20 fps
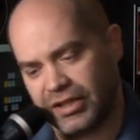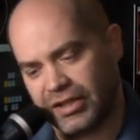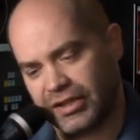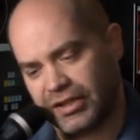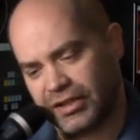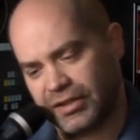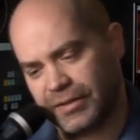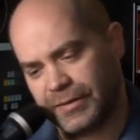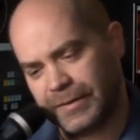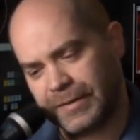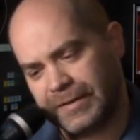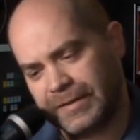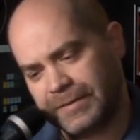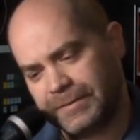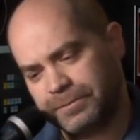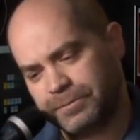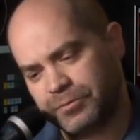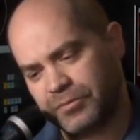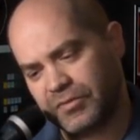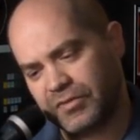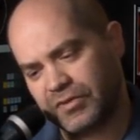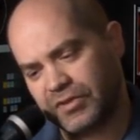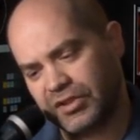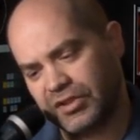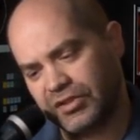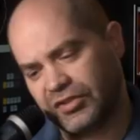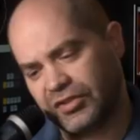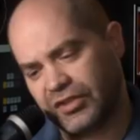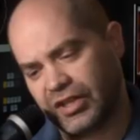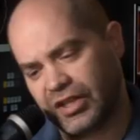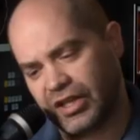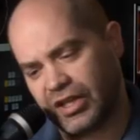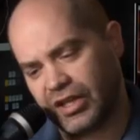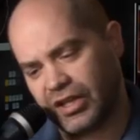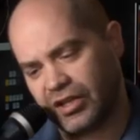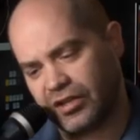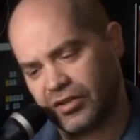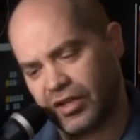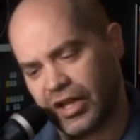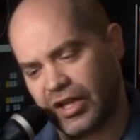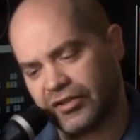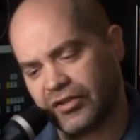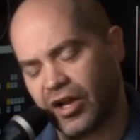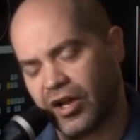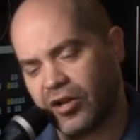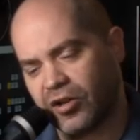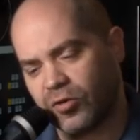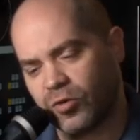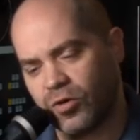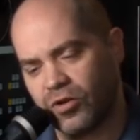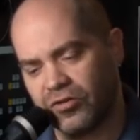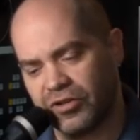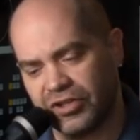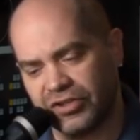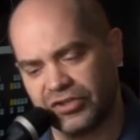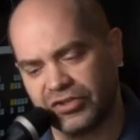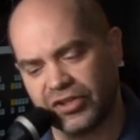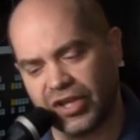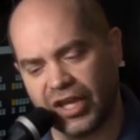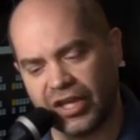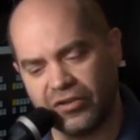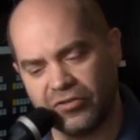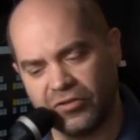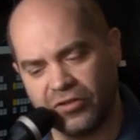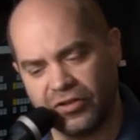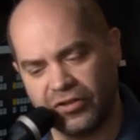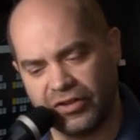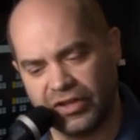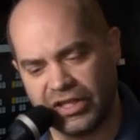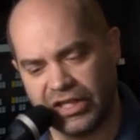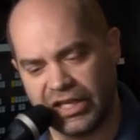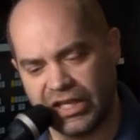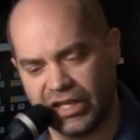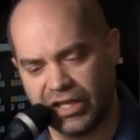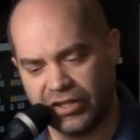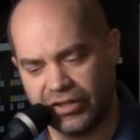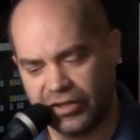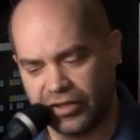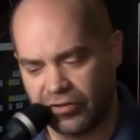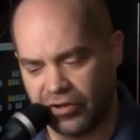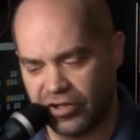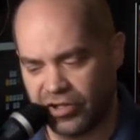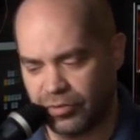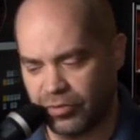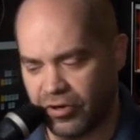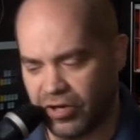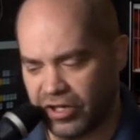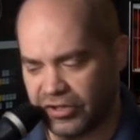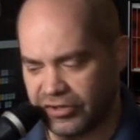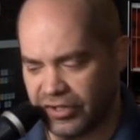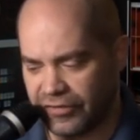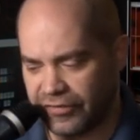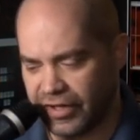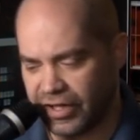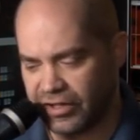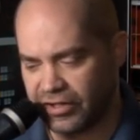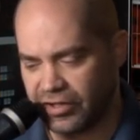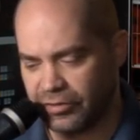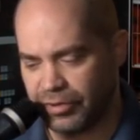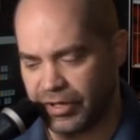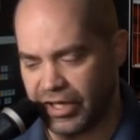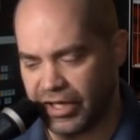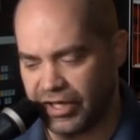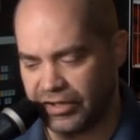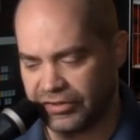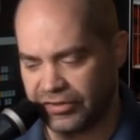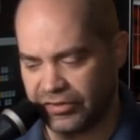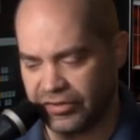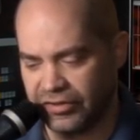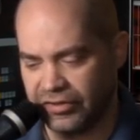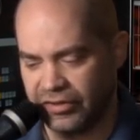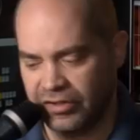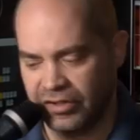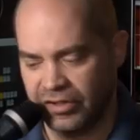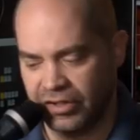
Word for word: Um, let's see, it has a higher quality scaler than their other products they've had in the past.